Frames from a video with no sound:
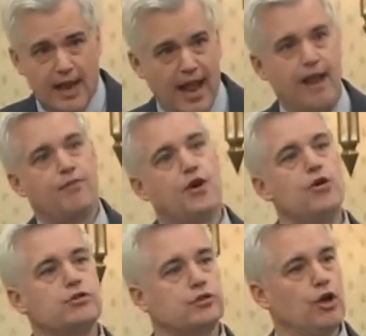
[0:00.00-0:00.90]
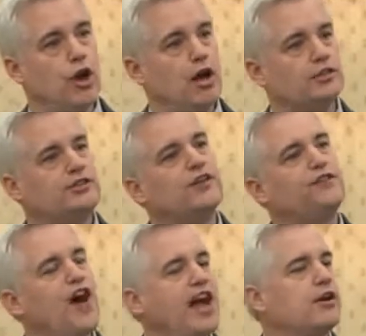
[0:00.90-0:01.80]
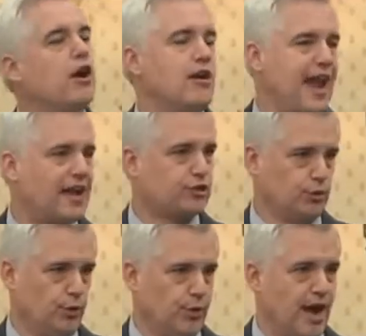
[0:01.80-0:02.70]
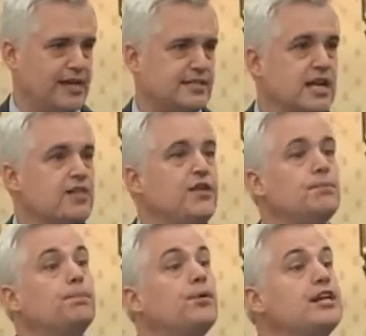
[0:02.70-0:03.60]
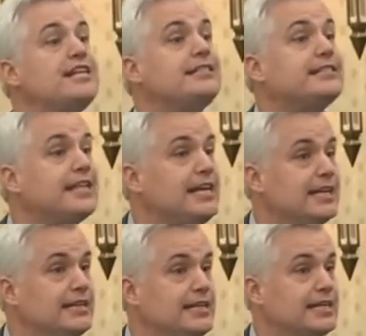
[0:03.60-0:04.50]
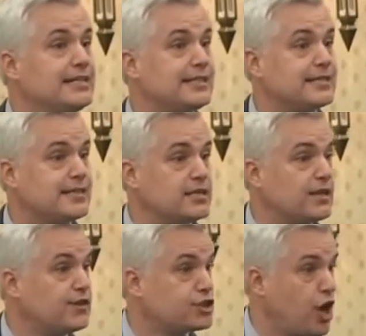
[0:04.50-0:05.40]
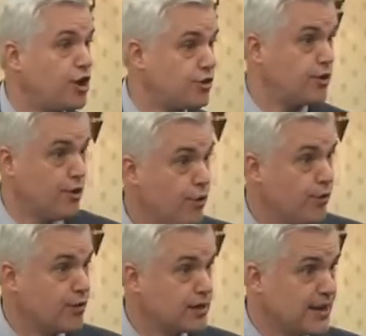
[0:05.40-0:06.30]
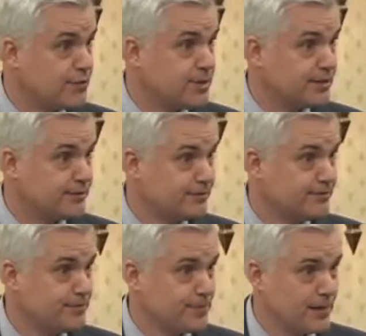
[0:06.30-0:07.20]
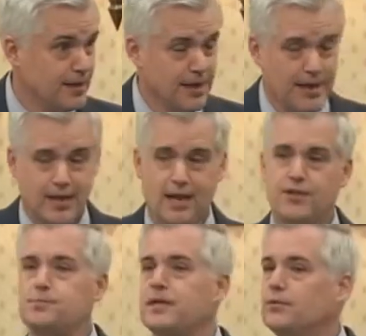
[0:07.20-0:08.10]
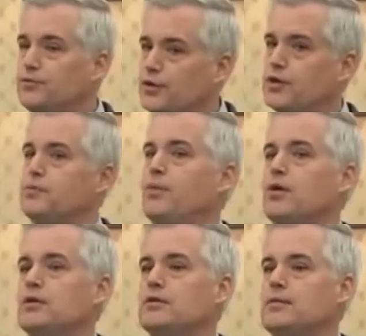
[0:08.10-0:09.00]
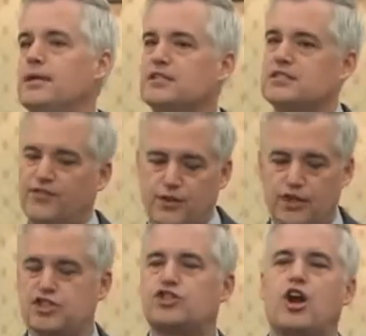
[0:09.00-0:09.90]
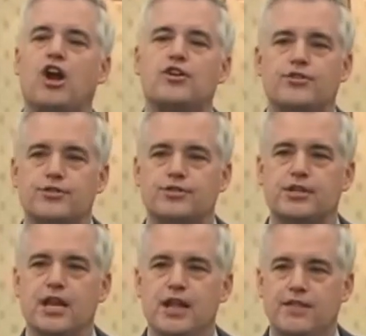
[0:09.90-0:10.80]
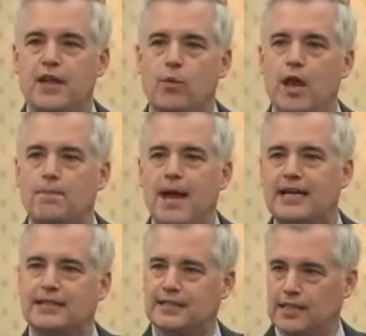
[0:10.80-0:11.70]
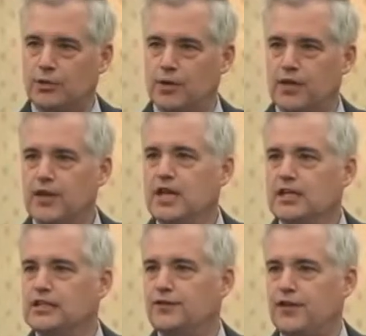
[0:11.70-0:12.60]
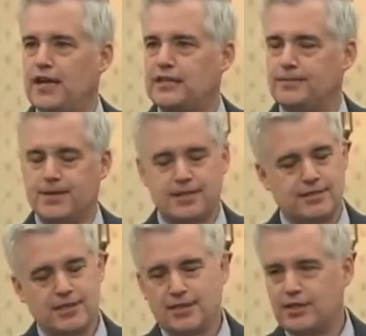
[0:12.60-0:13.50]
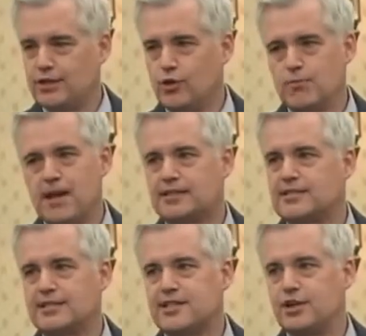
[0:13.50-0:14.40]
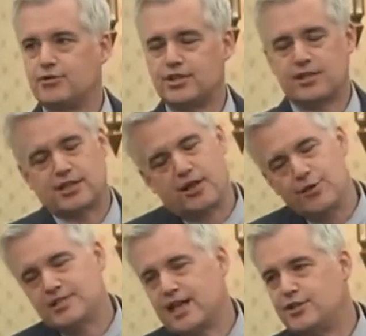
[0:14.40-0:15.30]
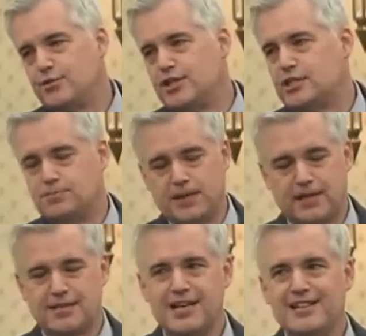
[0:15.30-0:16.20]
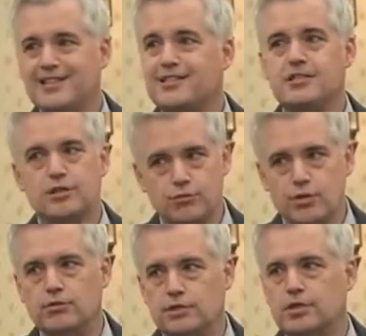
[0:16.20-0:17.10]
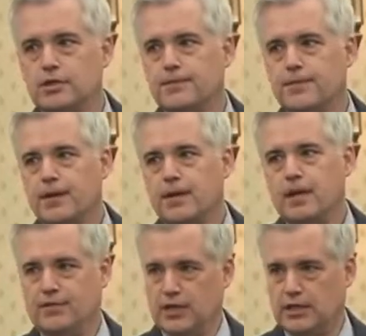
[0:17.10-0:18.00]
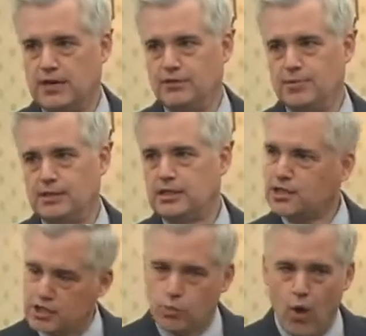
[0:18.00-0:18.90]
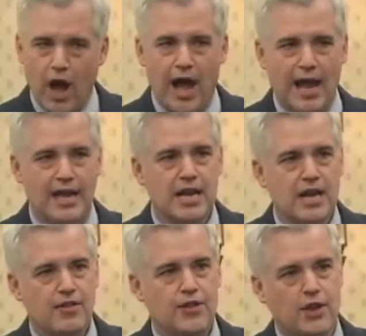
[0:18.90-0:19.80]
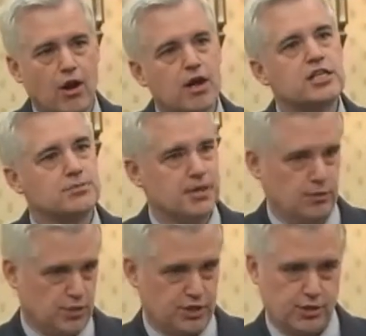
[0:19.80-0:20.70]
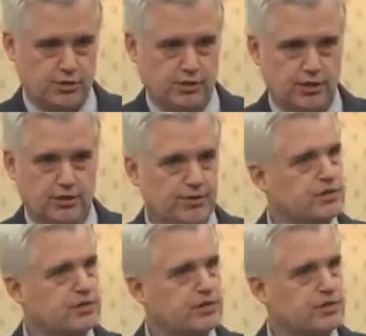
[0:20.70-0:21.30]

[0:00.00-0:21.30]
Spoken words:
And those laws define our natural rights that preceded the existence of a charter or a government. Now this becomes very important because the very charters they went back to deal with defined it. Now you see, going back to 1606, and the reason I do this is because this is the root of our government. This is why the argument was so clear.